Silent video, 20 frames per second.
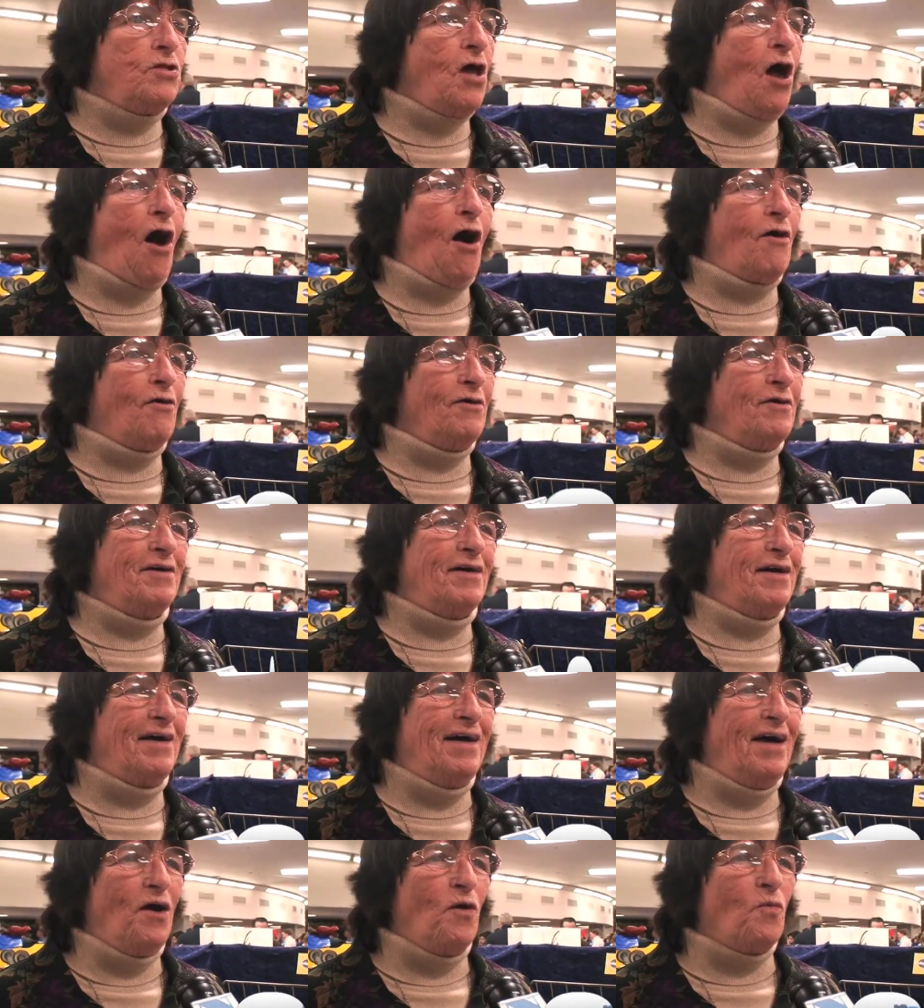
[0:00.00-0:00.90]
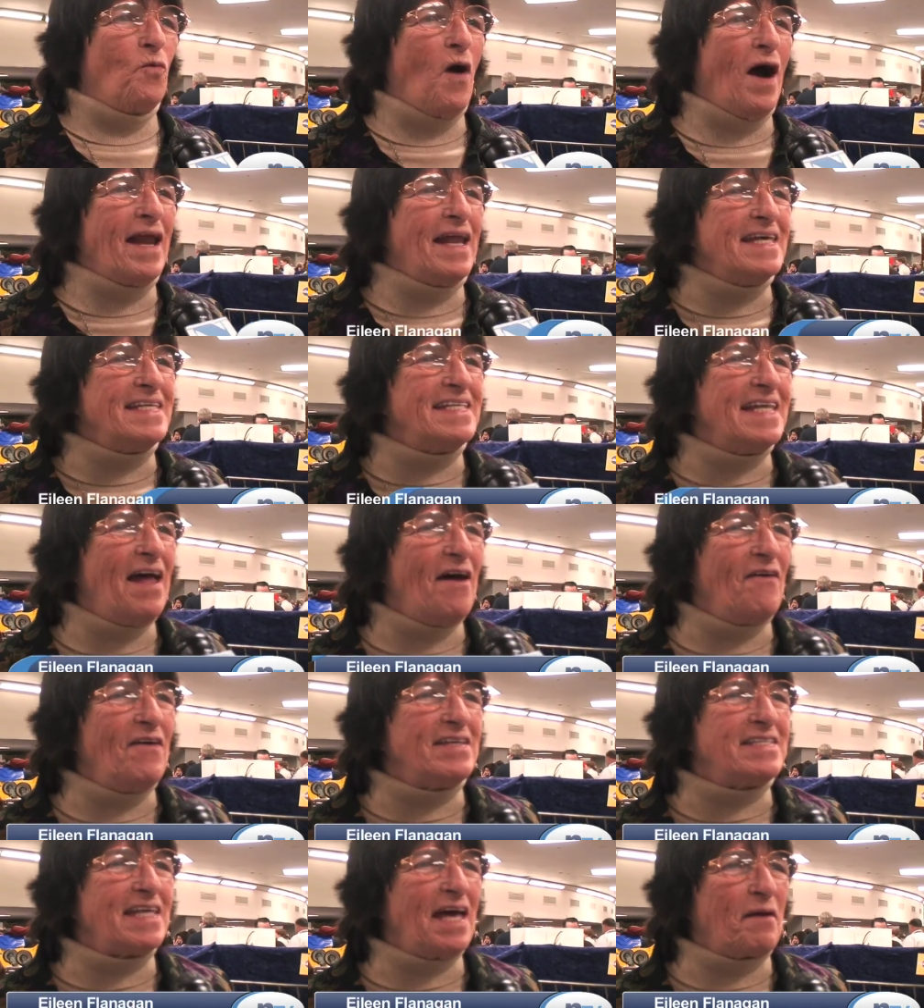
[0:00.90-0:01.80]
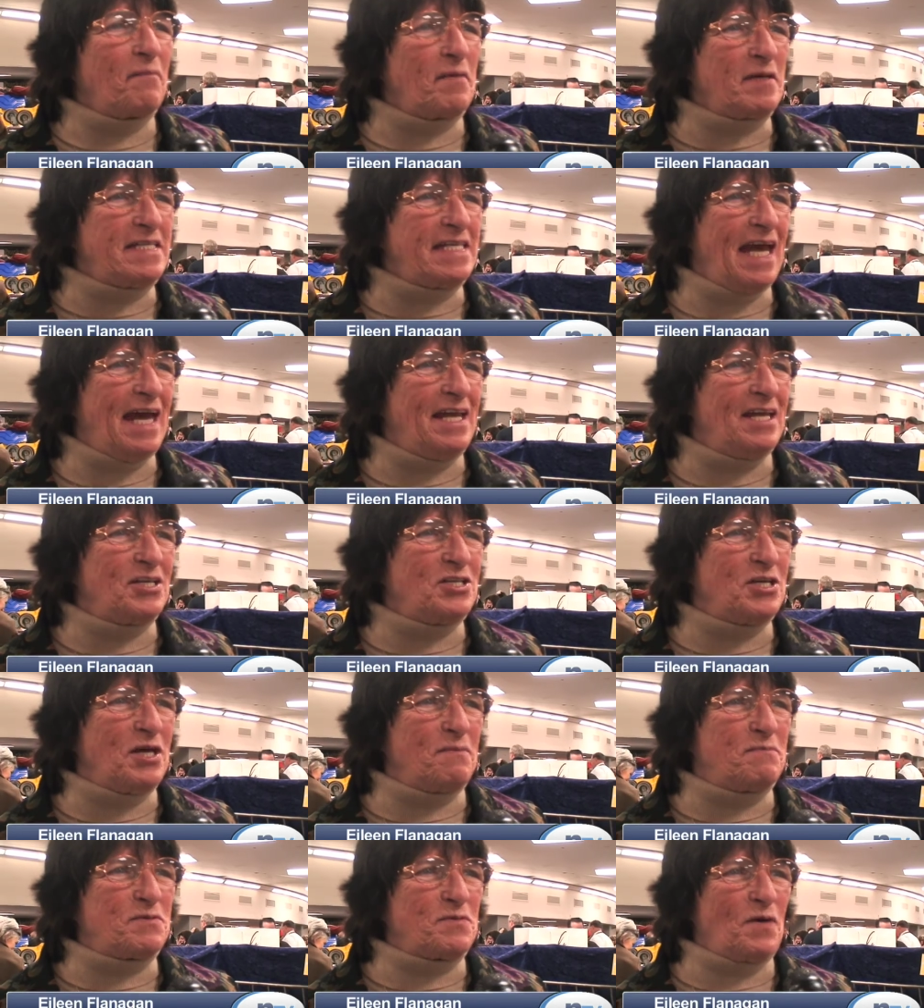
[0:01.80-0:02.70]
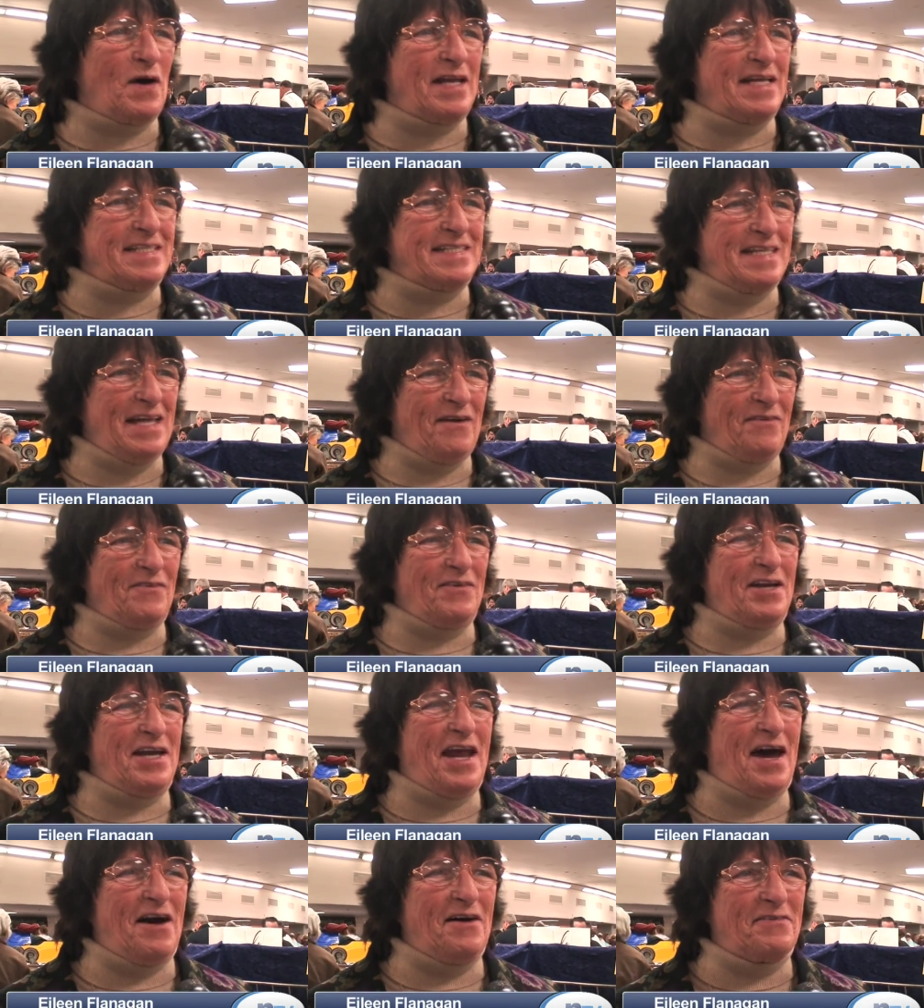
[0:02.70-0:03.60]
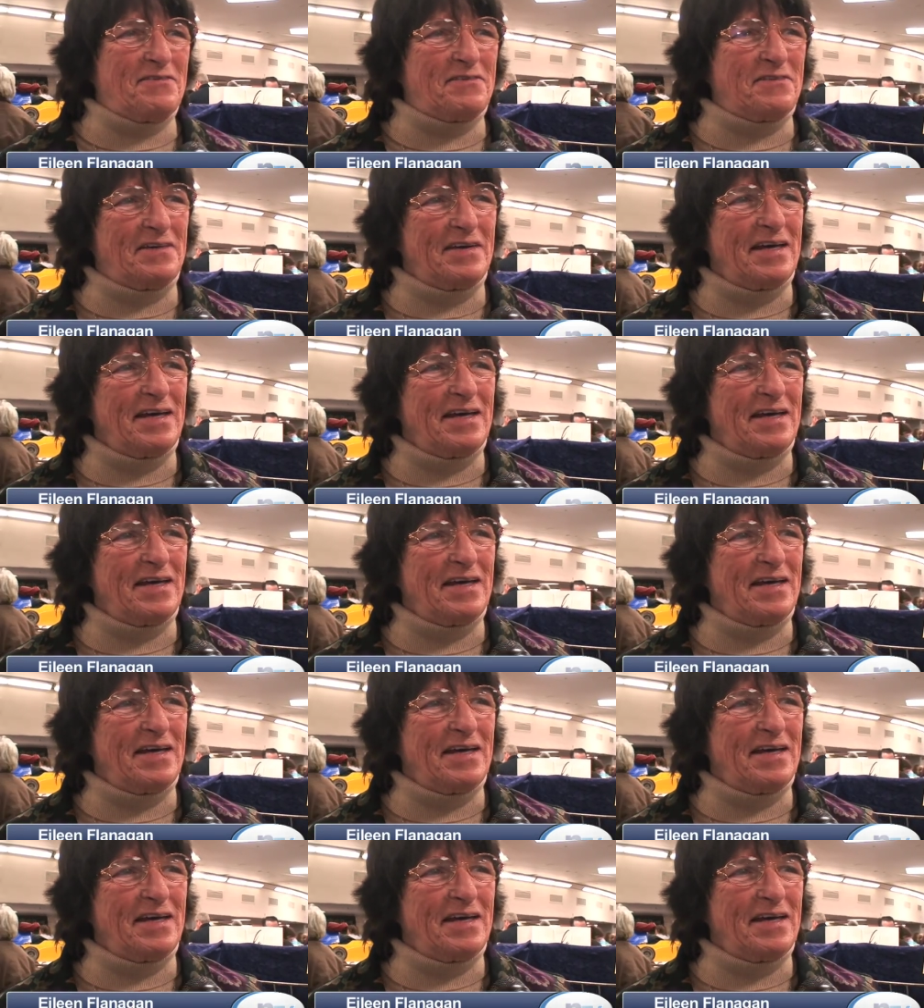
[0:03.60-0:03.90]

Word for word: no. one is never, it's like potato chips, one is never enough.